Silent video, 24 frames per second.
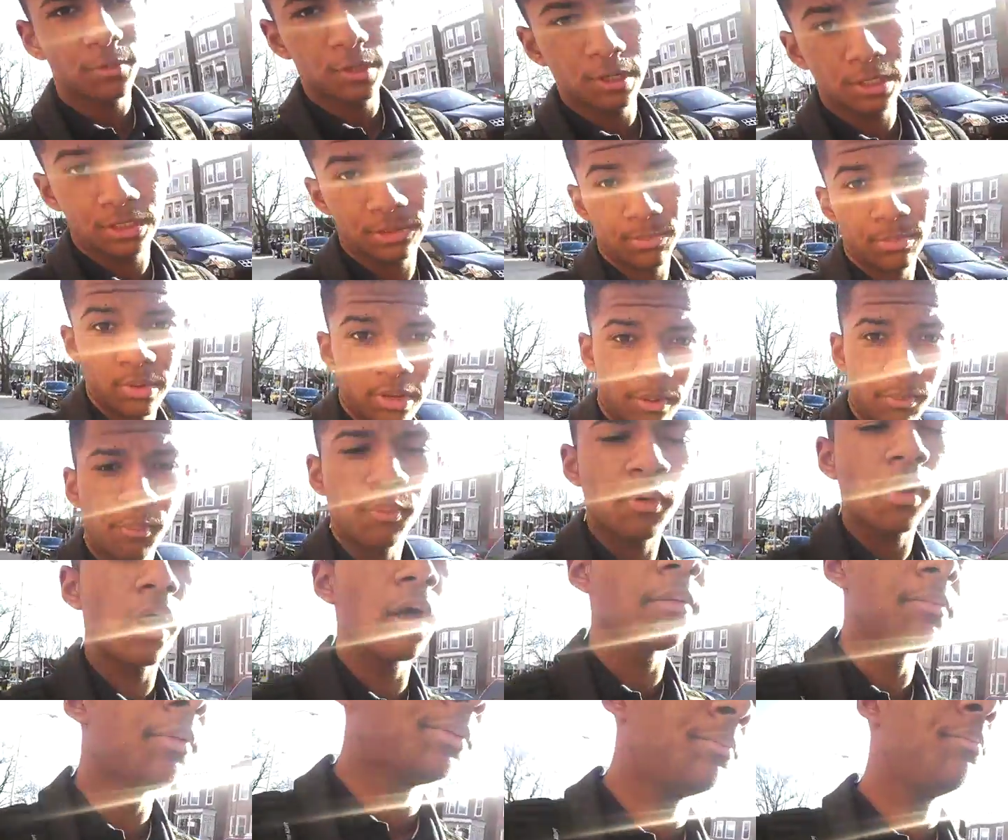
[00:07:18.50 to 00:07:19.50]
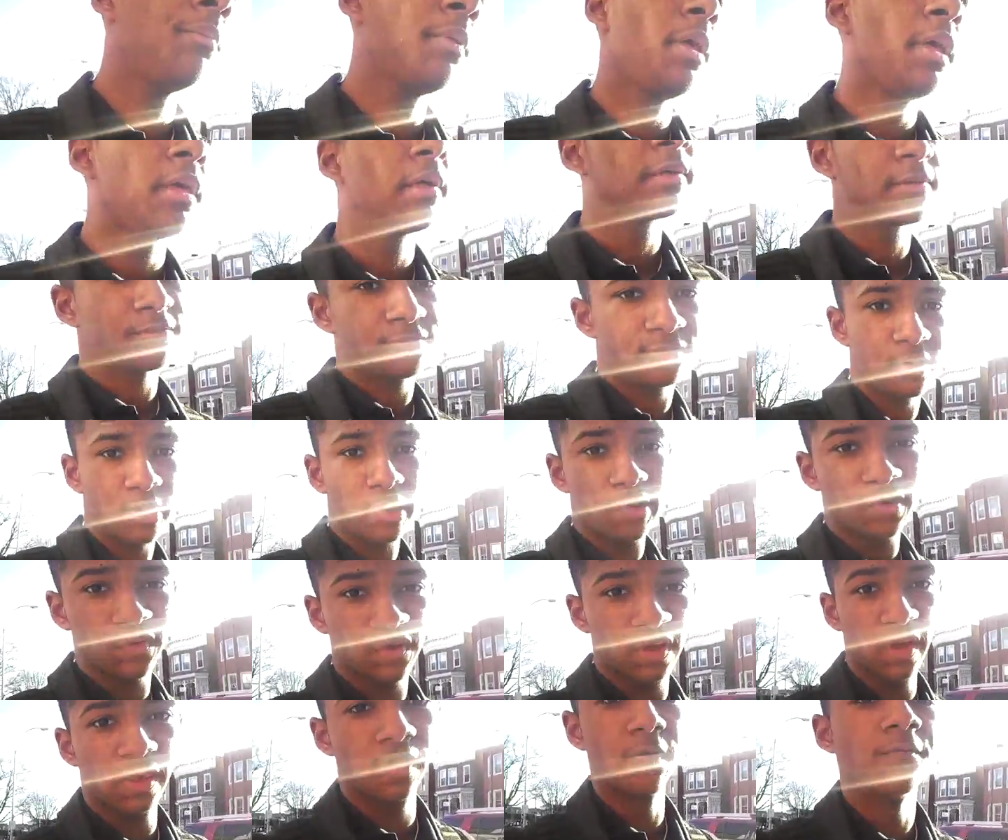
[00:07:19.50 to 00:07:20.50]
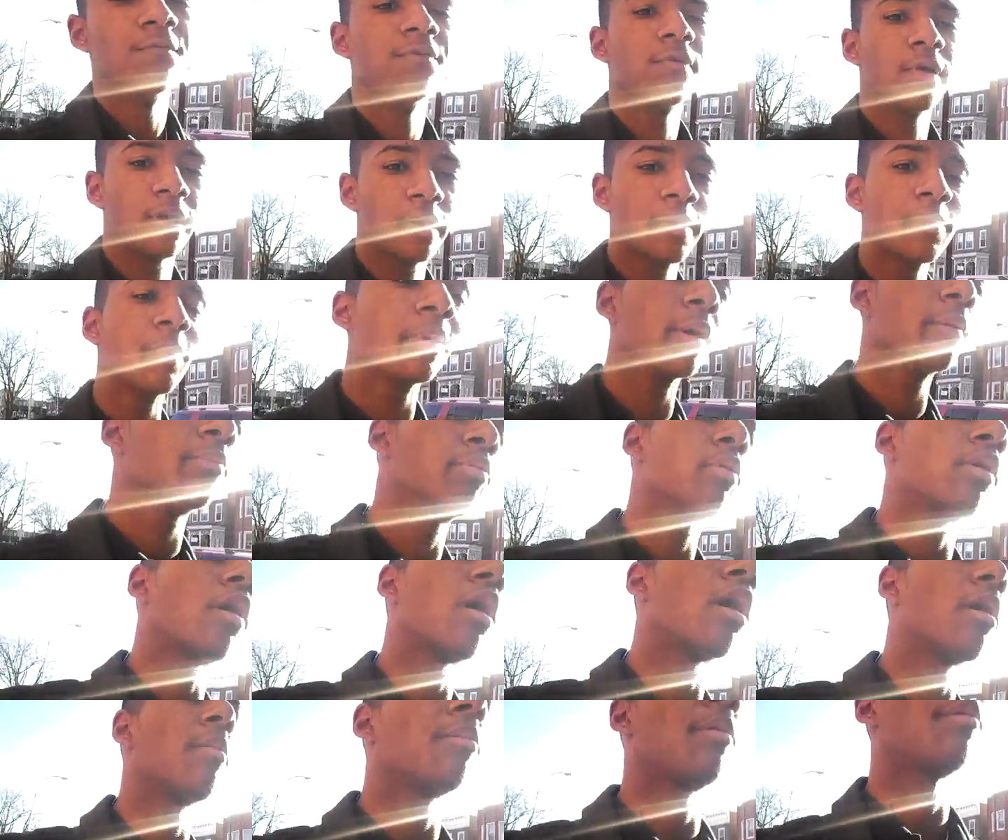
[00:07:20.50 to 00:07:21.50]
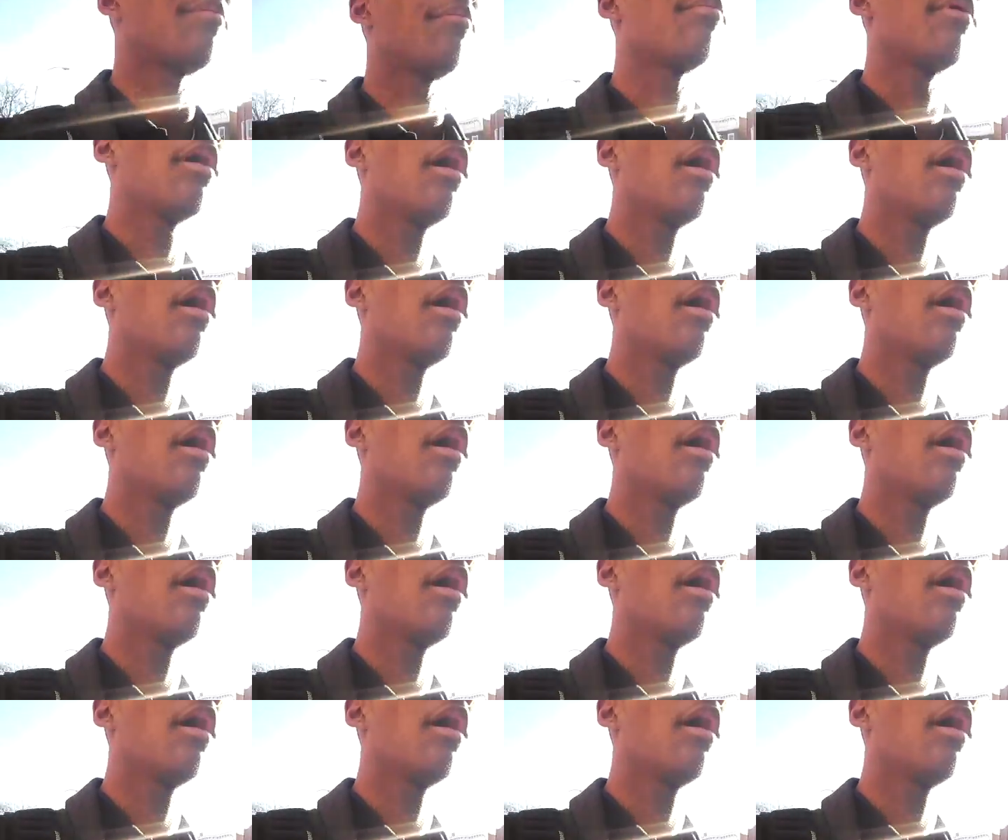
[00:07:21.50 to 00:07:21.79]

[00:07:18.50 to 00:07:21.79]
there's a big problem. Very, very big problem.